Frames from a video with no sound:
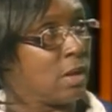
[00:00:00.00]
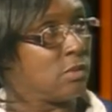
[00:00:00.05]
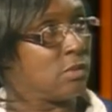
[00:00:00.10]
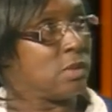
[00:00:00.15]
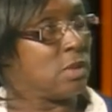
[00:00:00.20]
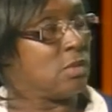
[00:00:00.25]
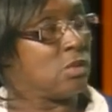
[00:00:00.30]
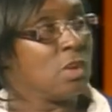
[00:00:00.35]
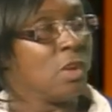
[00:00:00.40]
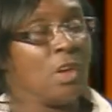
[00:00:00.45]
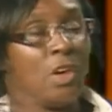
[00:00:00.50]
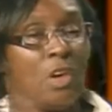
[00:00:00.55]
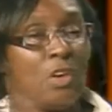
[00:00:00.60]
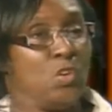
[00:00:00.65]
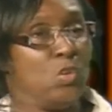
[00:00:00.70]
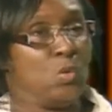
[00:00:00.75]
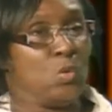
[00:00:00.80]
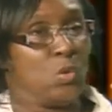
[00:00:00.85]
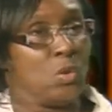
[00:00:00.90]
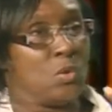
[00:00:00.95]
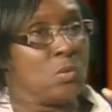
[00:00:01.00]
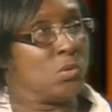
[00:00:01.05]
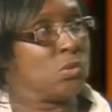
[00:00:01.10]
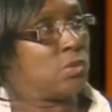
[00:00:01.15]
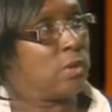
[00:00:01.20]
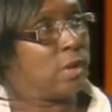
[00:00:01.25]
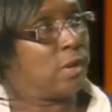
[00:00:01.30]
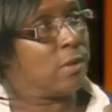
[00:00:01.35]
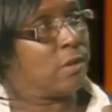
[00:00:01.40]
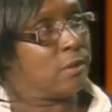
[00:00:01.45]
I said, you don't
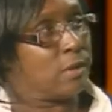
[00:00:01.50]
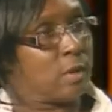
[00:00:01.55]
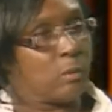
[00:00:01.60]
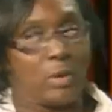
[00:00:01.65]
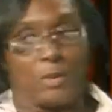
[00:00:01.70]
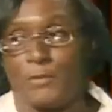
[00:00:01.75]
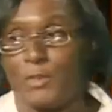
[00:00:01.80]
treat her that way.